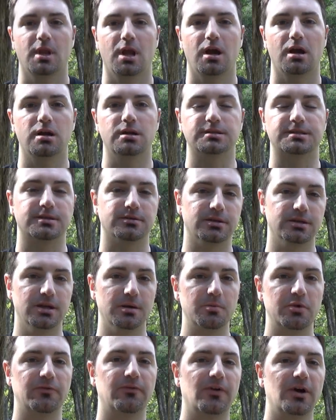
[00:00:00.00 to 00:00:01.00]
Alright, so the
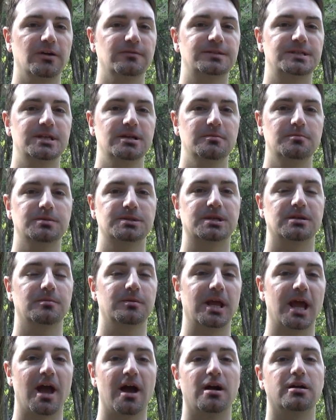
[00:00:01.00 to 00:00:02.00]
number 5 tip is going to
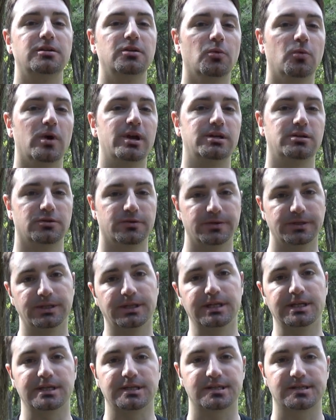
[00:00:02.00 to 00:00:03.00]
be how you weight your
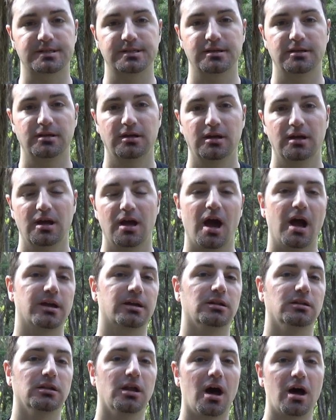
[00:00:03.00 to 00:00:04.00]
release. I get
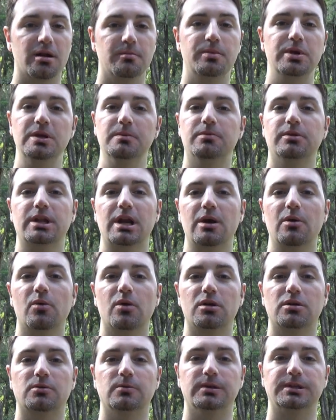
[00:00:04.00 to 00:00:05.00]
a lot of people that I
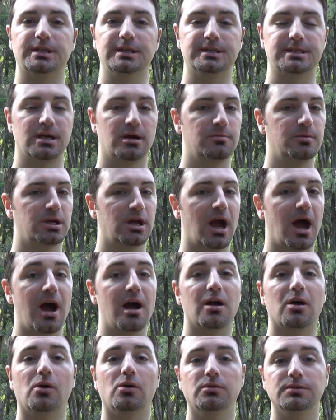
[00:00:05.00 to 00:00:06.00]
work with that tell me I
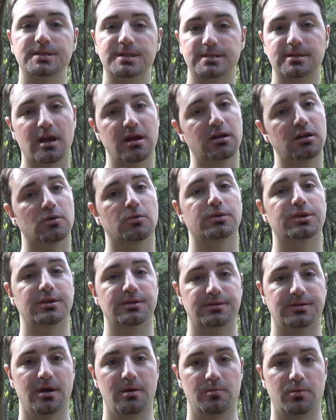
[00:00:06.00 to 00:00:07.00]
hold steadier with the
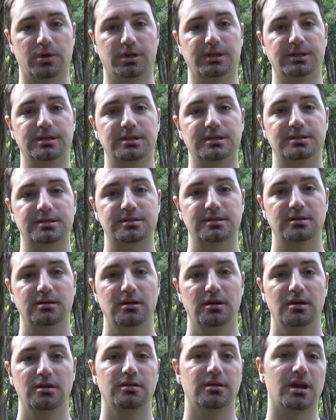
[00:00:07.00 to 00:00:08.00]
thumb release
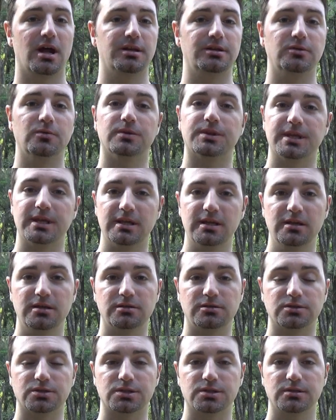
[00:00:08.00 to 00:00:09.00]
than I do with the
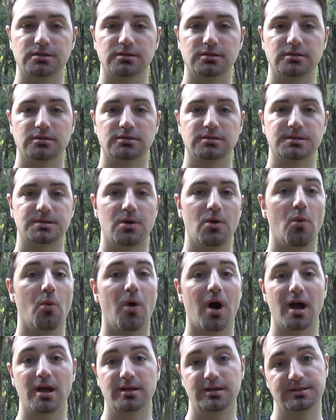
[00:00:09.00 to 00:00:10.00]
hinge. So
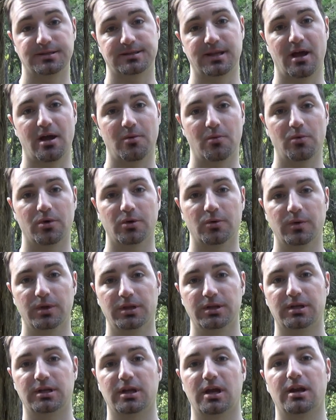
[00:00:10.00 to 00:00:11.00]
why is that? What are we
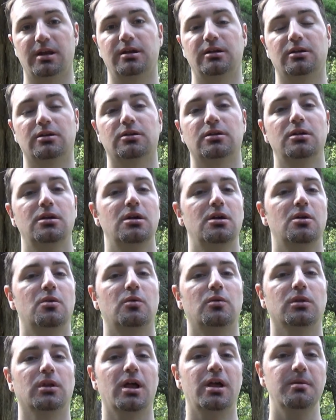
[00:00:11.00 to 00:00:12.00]
looking at here?
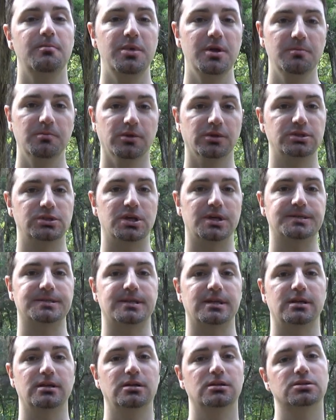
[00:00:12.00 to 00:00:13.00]
Well, a lot of people adjust the
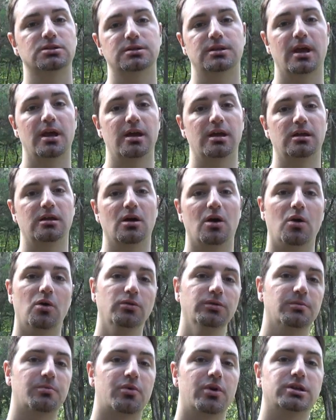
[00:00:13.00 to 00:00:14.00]
hinge and they hold
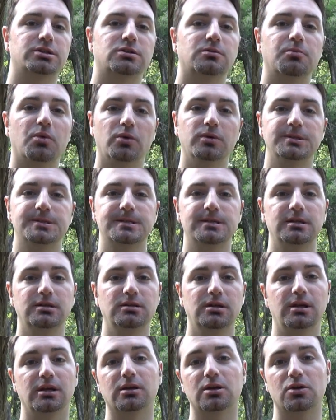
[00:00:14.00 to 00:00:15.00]
the pressure points in
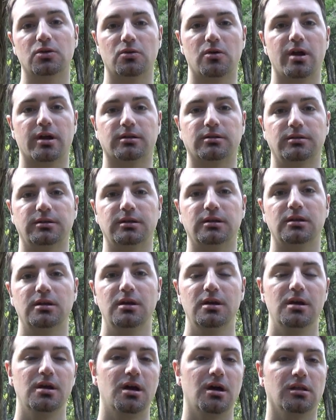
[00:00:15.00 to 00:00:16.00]
it incorrectly.
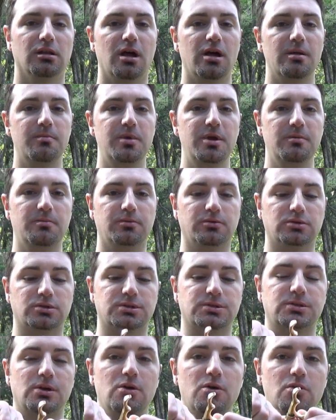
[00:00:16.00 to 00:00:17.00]
A lot of people are
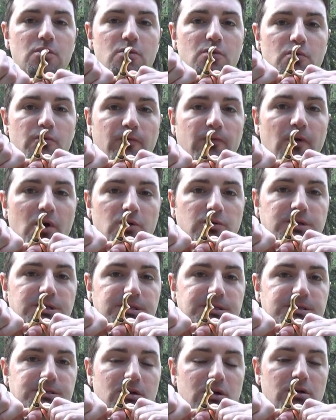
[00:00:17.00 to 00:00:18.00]
so
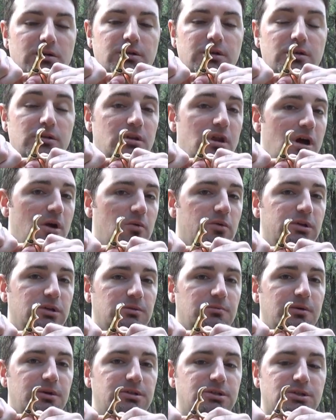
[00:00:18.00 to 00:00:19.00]
focused on not wanting to
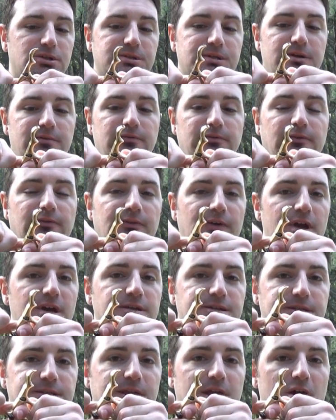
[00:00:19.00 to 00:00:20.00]
punch themselves in the
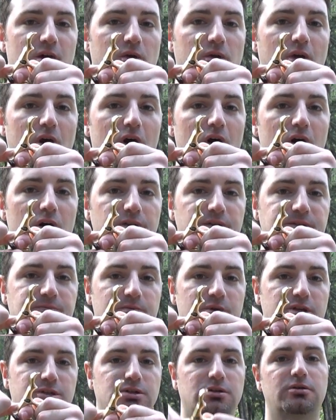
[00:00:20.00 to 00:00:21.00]
face that they hold all this
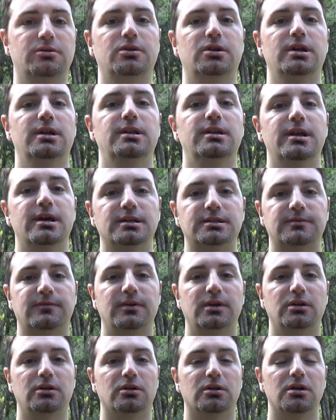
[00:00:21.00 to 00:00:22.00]
pressure on their index
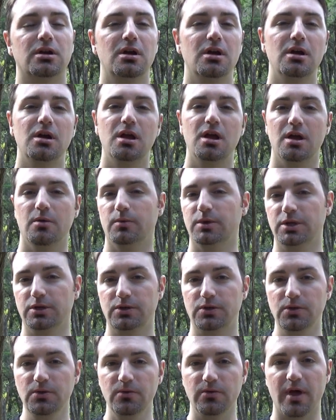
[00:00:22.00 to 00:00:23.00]
finger. And when you
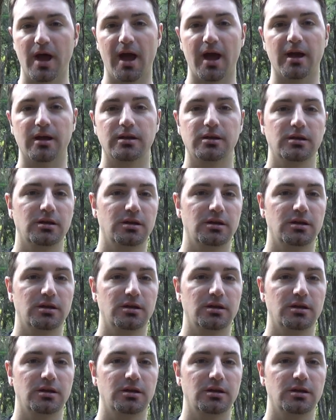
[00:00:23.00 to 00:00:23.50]
do that,